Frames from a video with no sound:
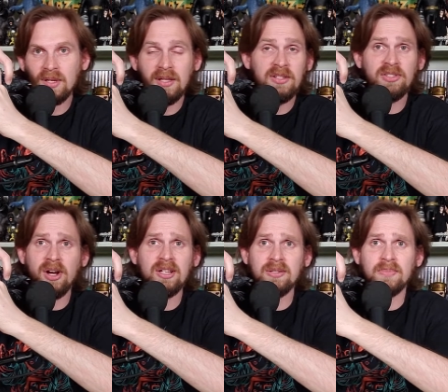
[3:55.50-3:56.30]
this is
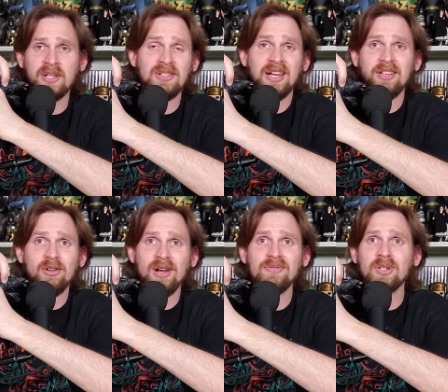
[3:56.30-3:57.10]
awesome because now you
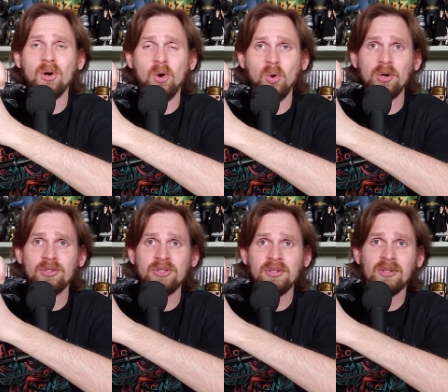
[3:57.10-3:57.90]
don't have to go
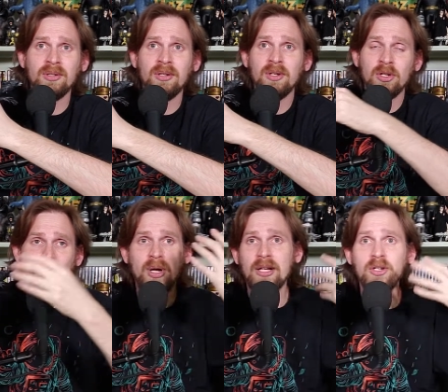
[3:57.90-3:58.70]
hoarse
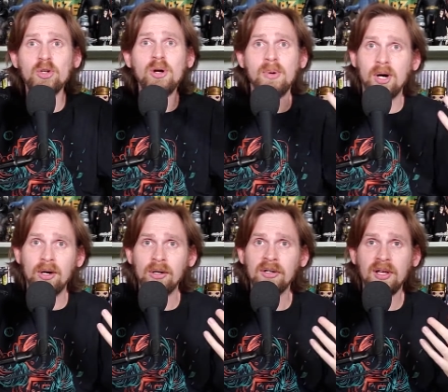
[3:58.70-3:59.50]
trying to do them all.
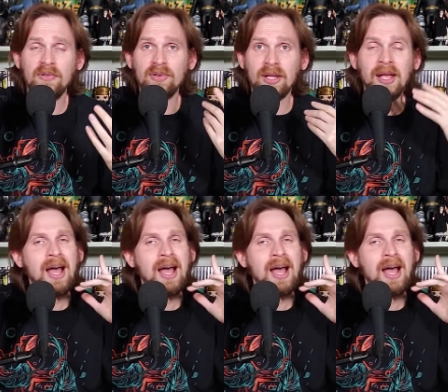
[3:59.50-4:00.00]
If you're like,